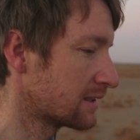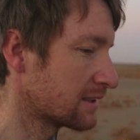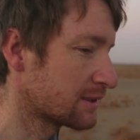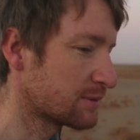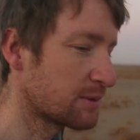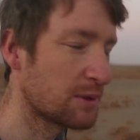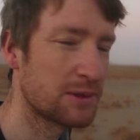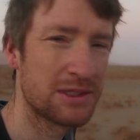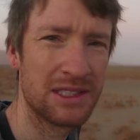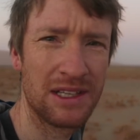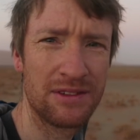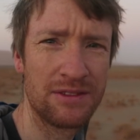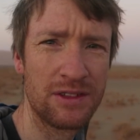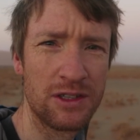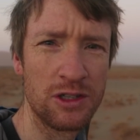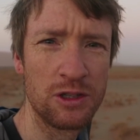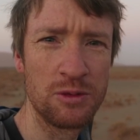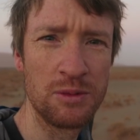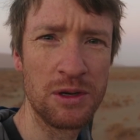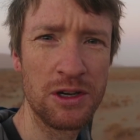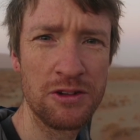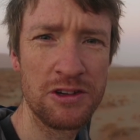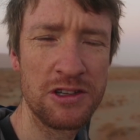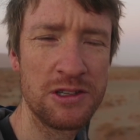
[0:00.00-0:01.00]
suppose I have to
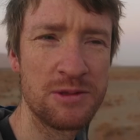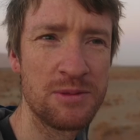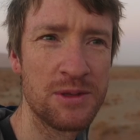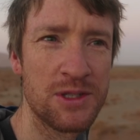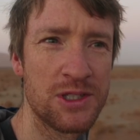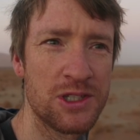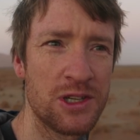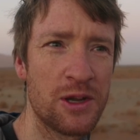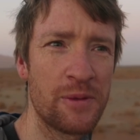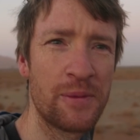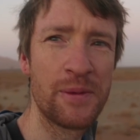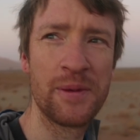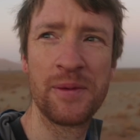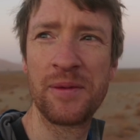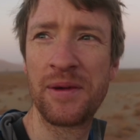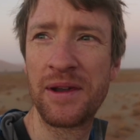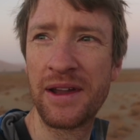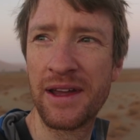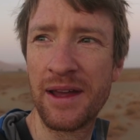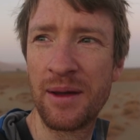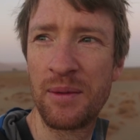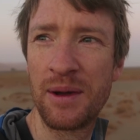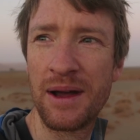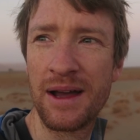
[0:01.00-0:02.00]
do my Christmas shopping
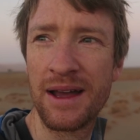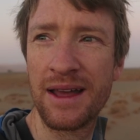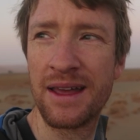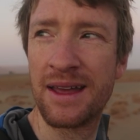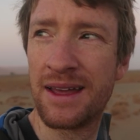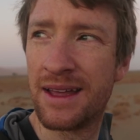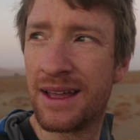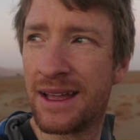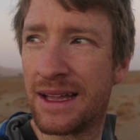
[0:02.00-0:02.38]
when I get back.